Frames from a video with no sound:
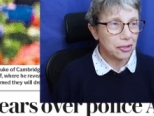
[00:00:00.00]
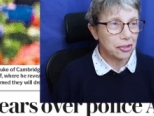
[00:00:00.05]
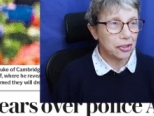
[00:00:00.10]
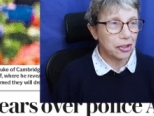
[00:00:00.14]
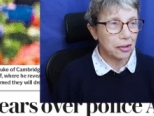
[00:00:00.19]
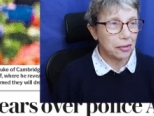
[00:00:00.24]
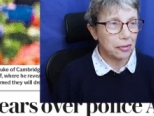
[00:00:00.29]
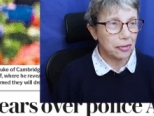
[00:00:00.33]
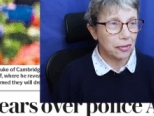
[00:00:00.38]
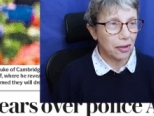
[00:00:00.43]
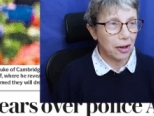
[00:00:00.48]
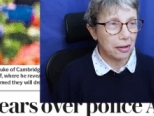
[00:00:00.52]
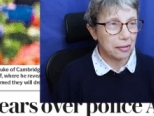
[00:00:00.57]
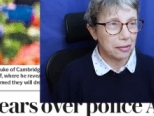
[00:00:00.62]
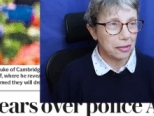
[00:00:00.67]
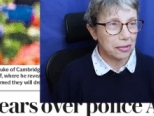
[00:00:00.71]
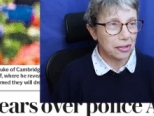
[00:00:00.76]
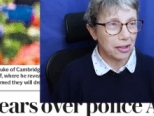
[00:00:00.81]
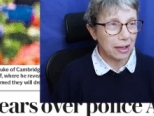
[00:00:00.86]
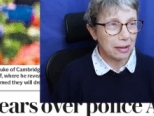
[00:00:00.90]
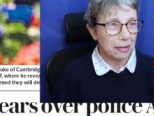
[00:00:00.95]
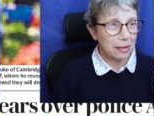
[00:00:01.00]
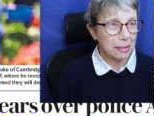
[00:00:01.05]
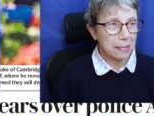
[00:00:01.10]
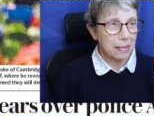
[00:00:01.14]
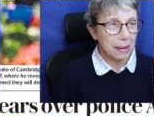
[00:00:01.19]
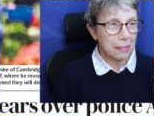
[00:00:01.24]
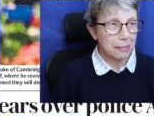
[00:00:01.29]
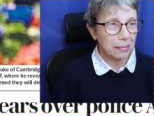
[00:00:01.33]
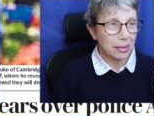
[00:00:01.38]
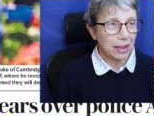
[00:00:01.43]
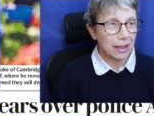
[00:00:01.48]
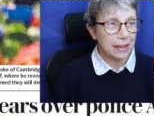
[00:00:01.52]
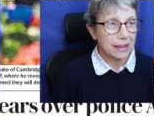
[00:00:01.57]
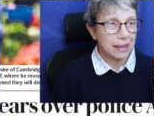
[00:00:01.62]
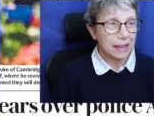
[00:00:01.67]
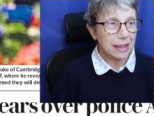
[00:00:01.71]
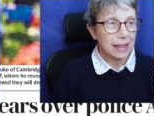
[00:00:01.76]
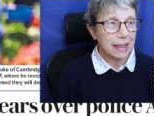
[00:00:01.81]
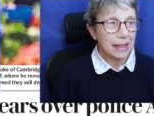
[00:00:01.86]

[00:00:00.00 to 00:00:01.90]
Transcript: so far as I remember.